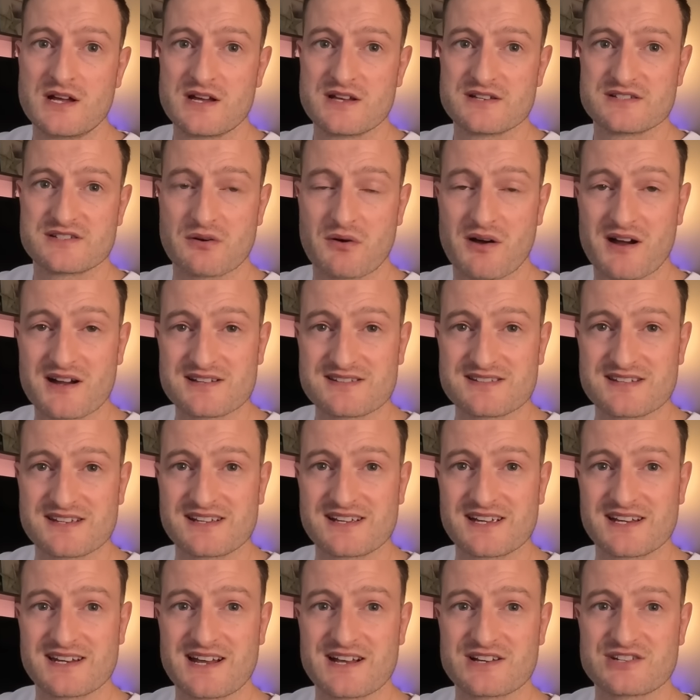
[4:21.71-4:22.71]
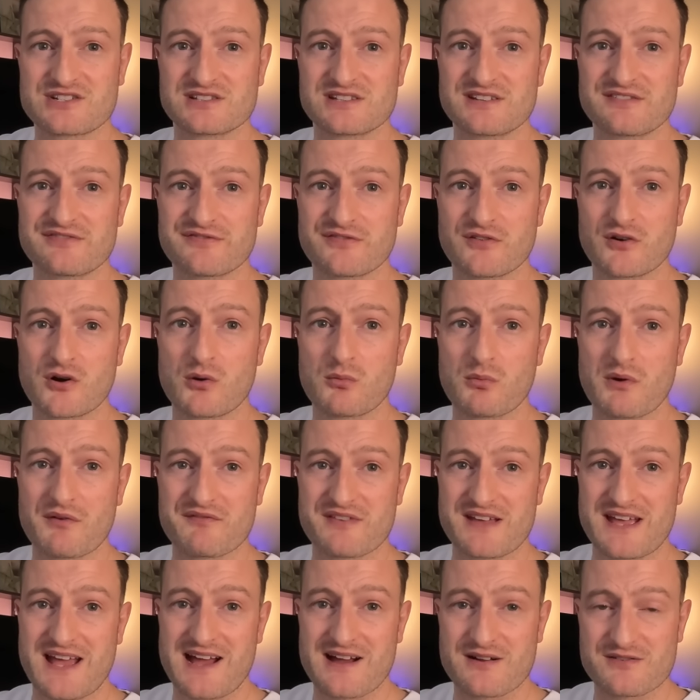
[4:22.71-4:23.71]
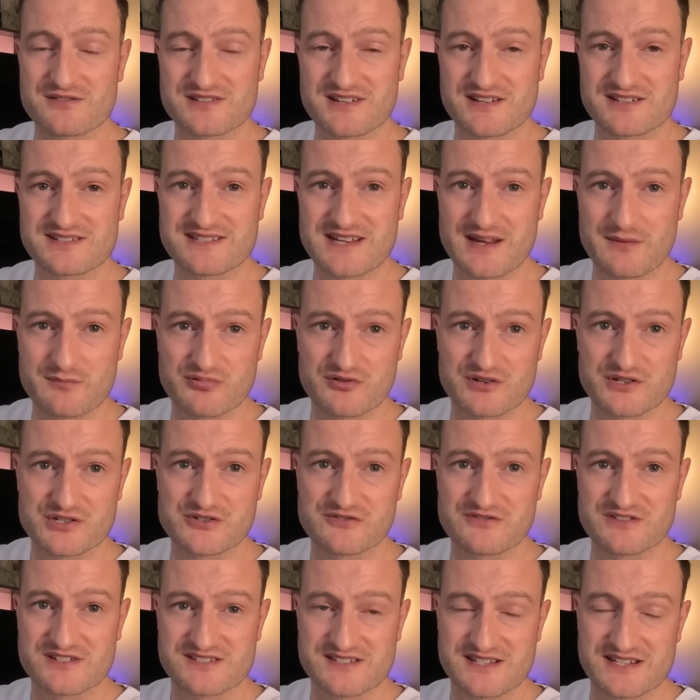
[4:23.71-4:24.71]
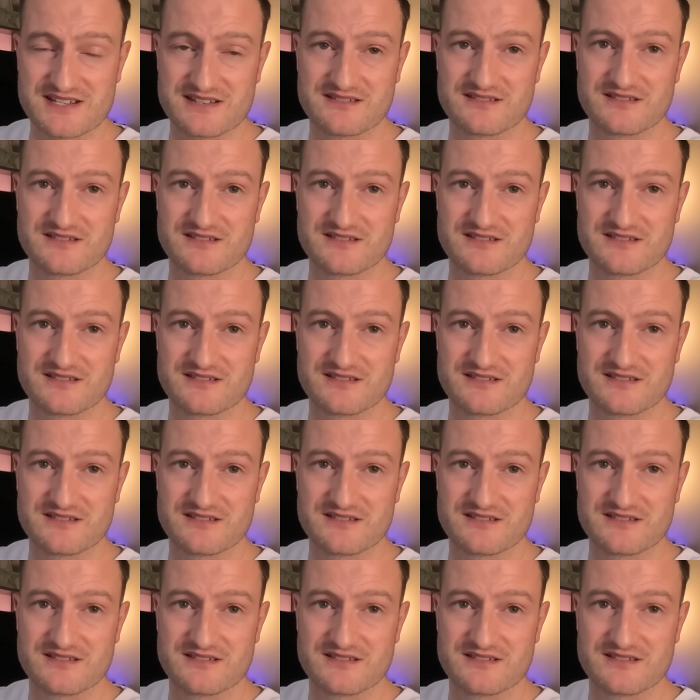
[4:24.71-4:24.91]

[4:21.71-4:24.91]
so icing can actually form when the outside temperature is